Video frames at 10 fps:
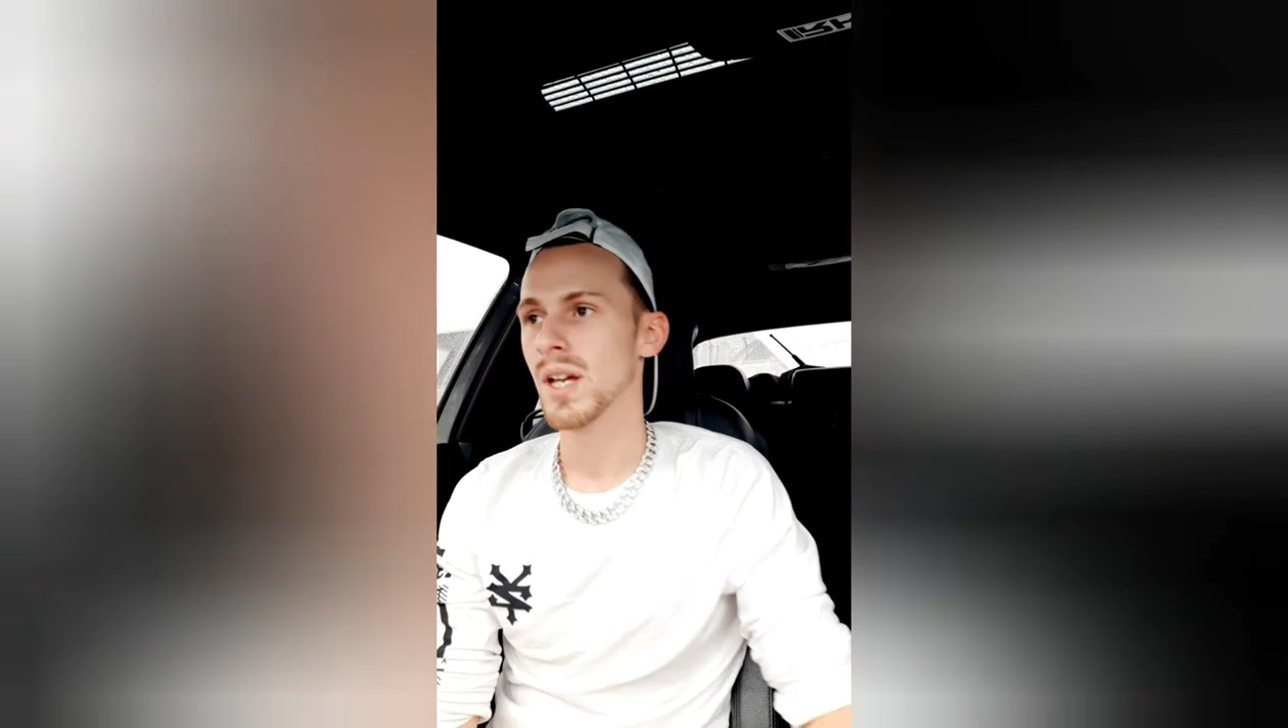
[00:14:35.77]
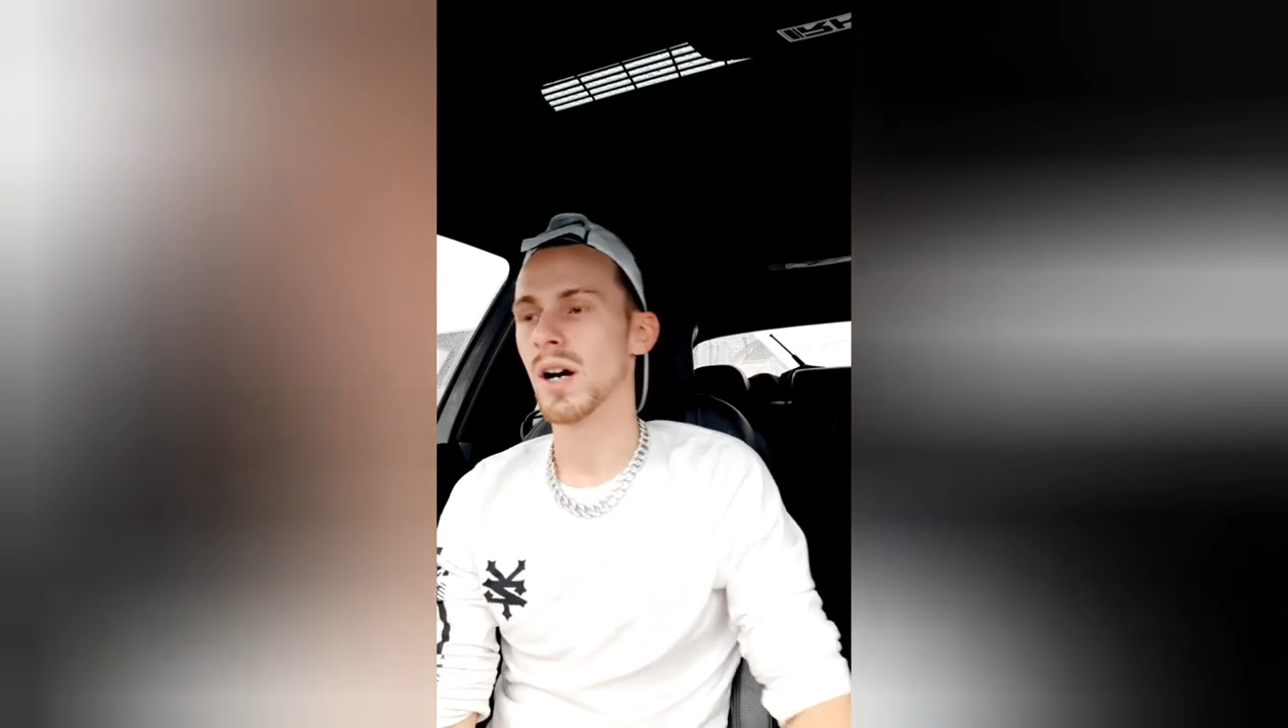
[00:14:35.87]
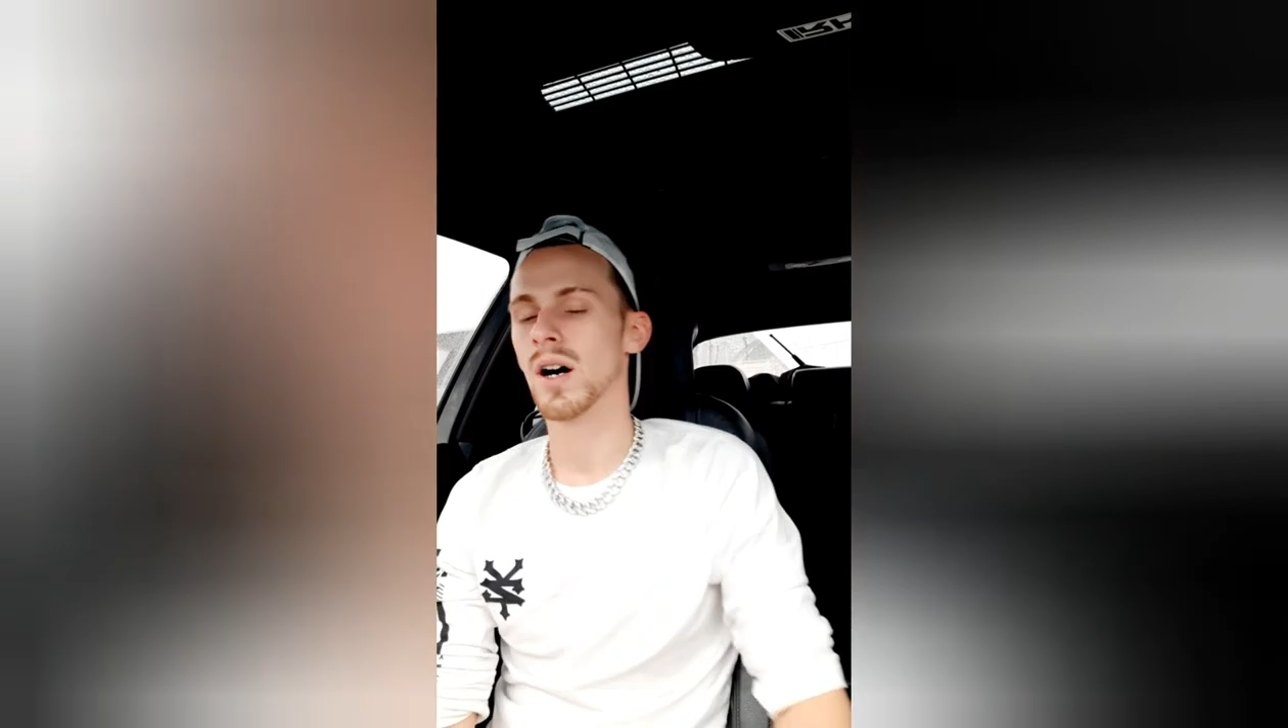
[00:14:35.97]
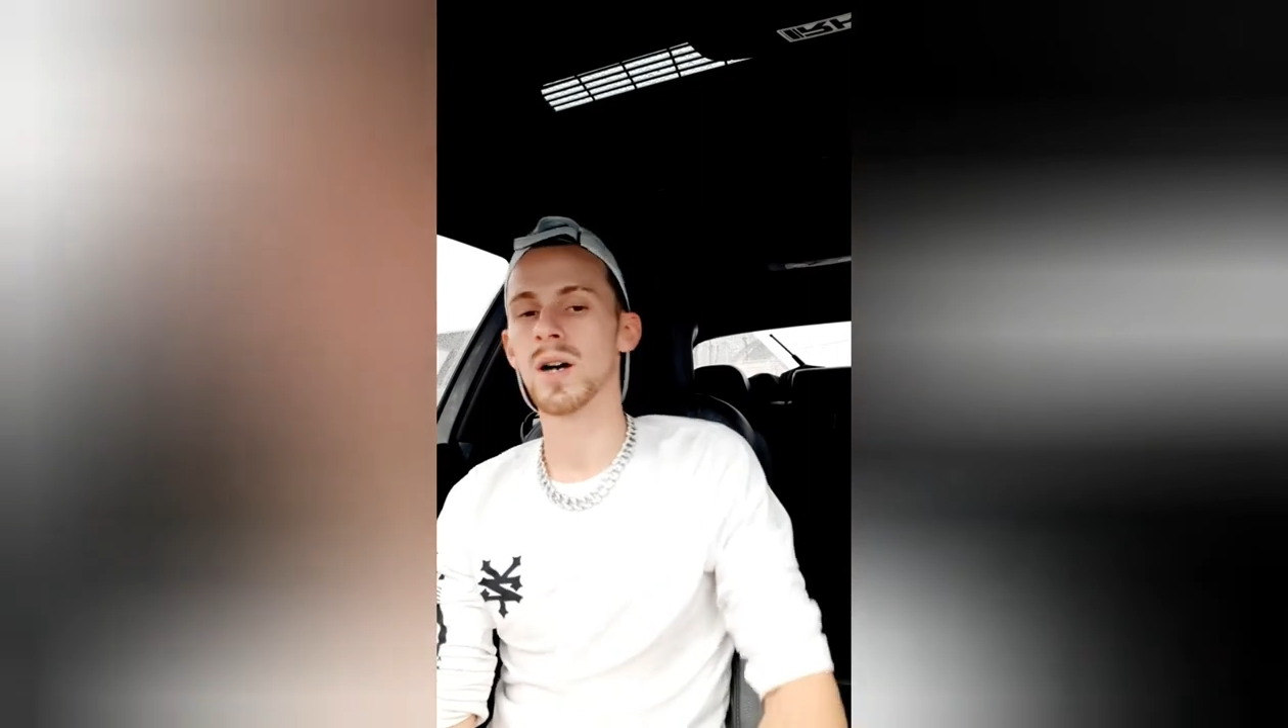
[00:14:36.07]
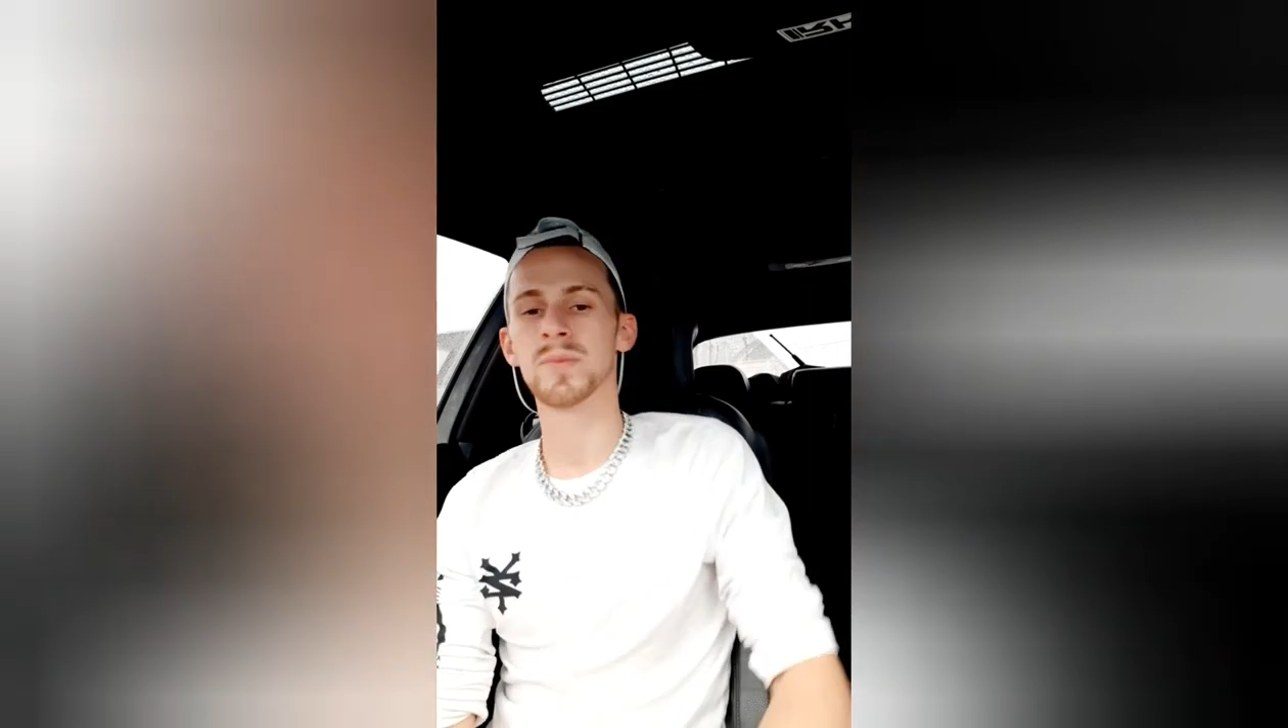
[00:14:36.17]

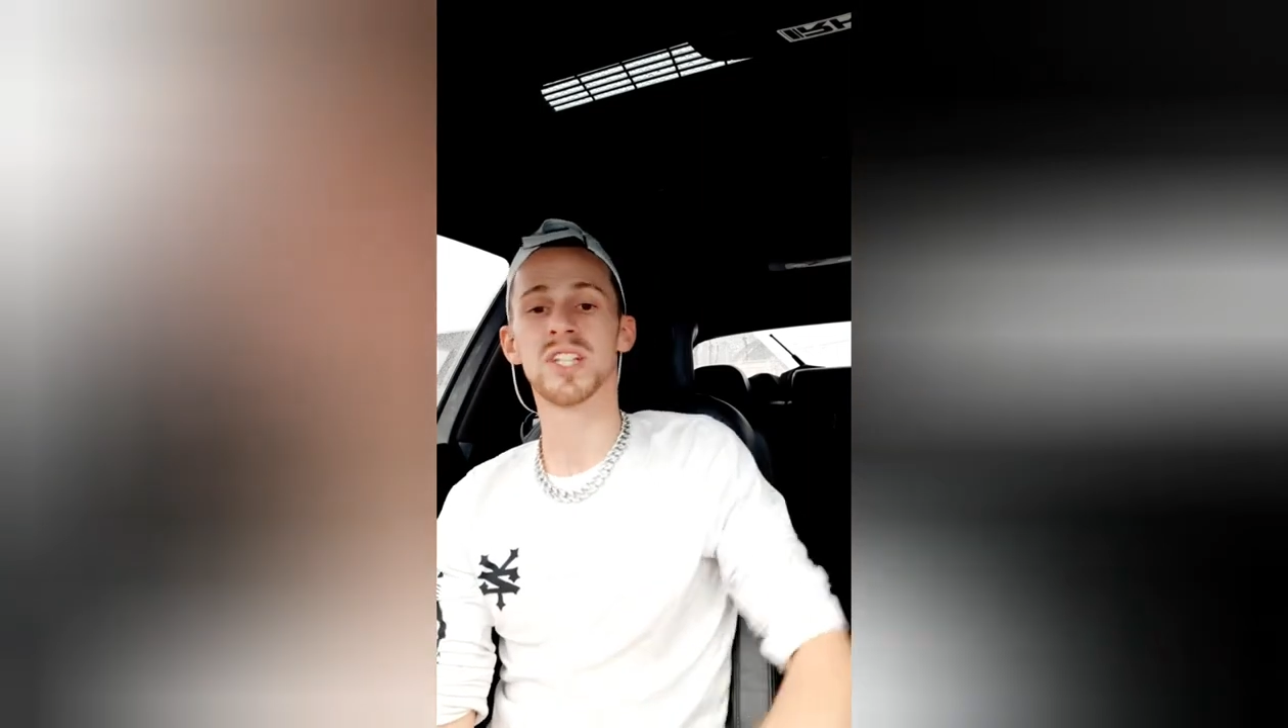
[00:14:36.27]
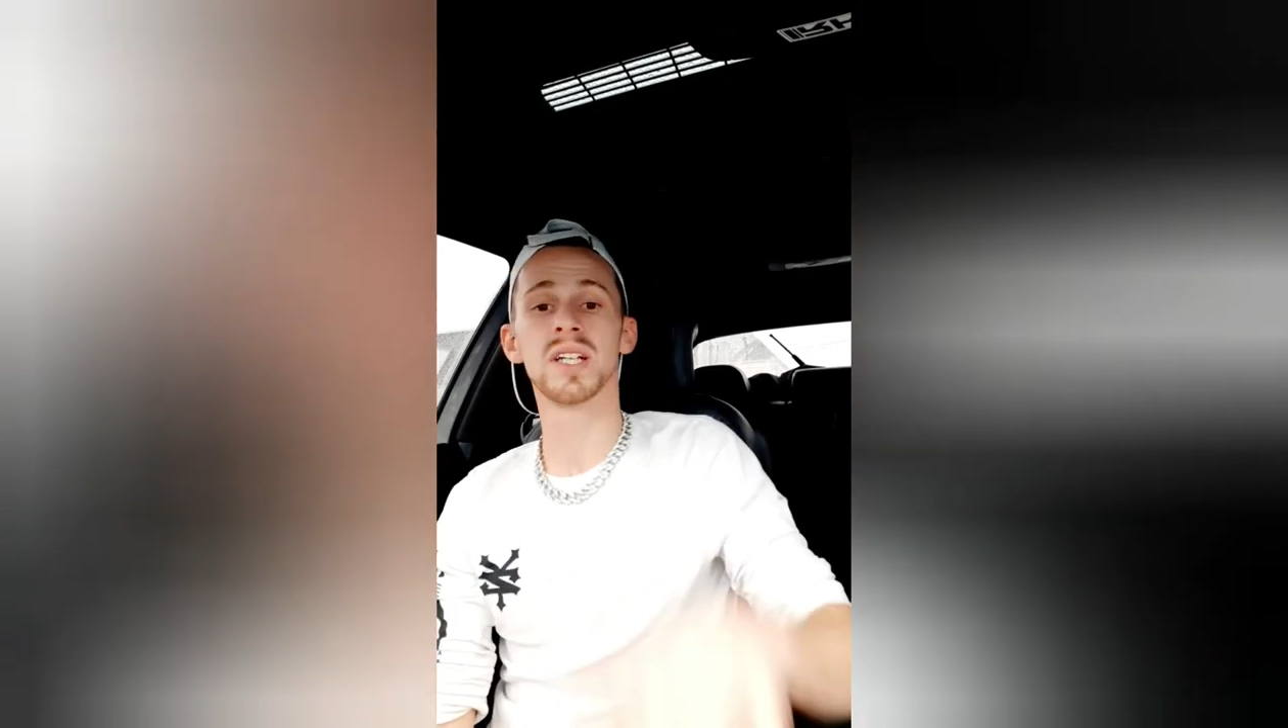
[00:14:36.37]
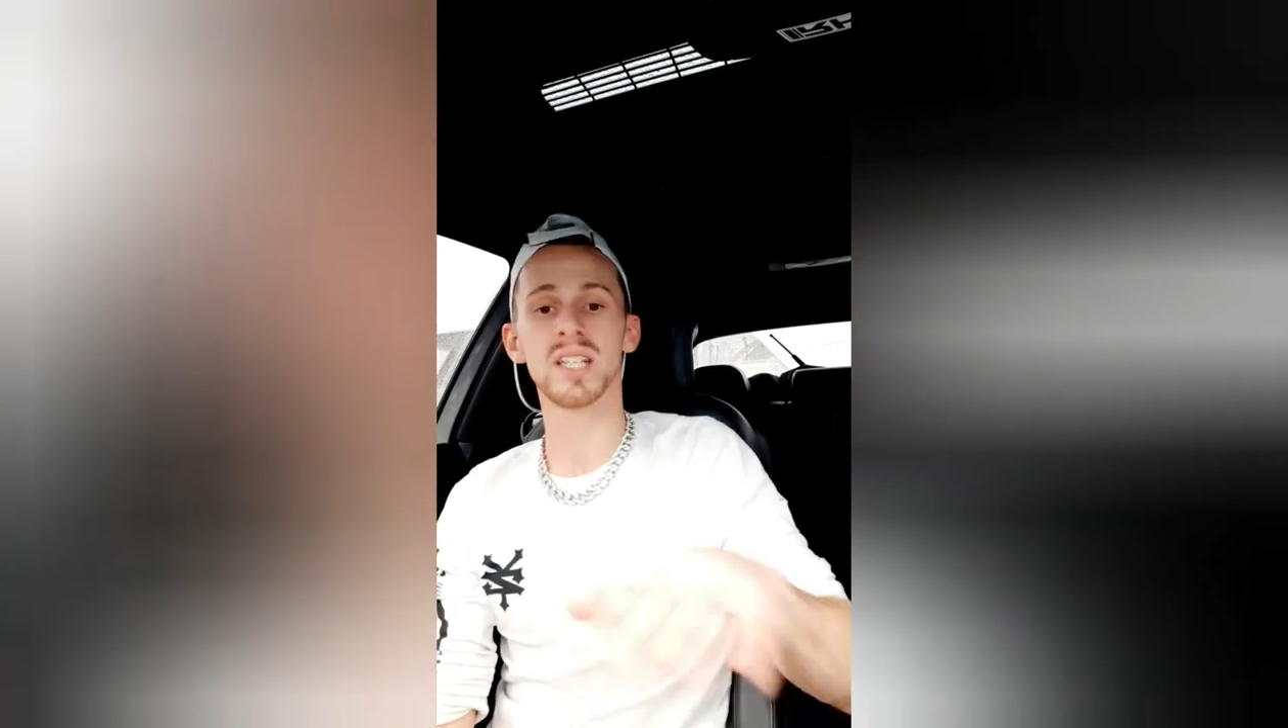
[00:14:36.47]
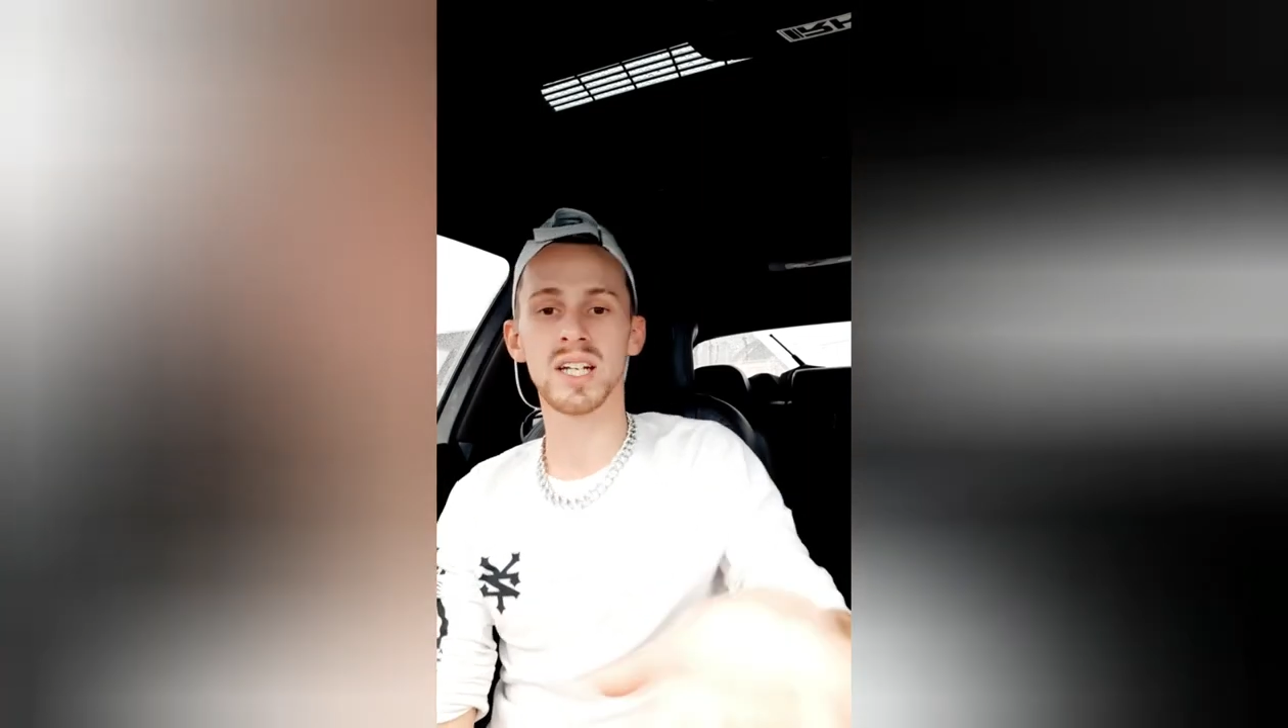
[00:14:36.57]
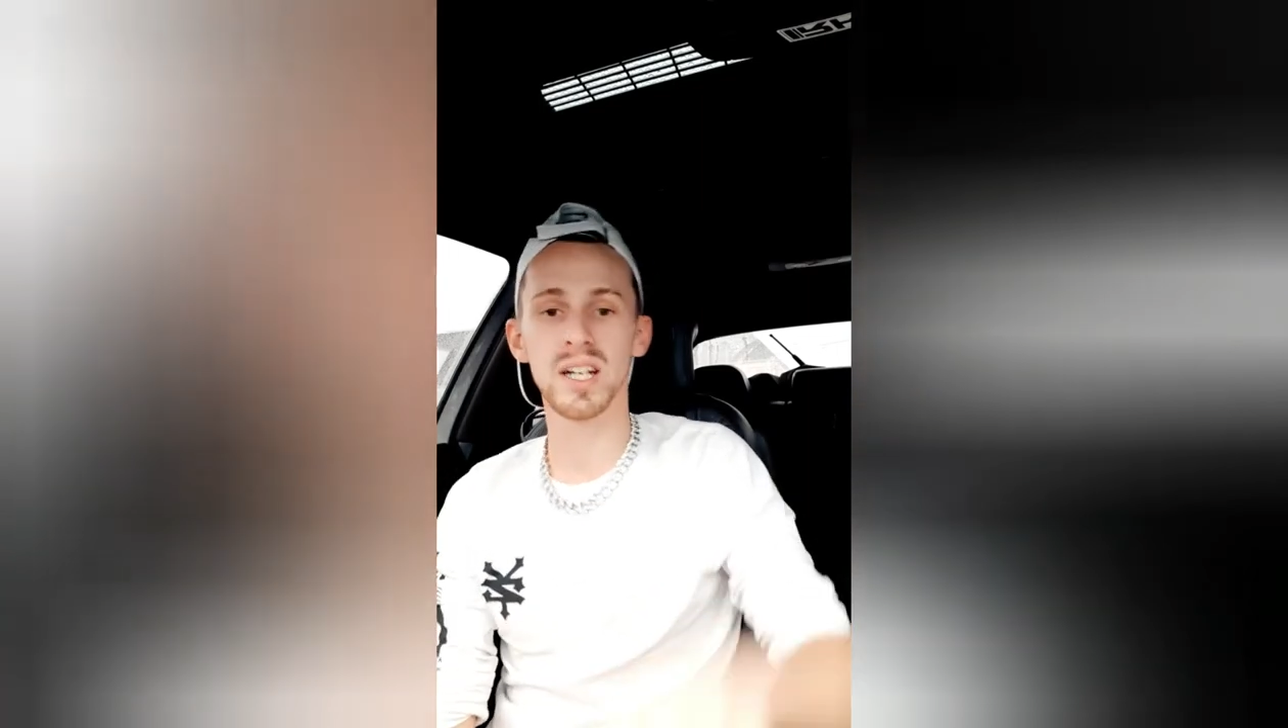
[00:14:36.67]
Um, she didn't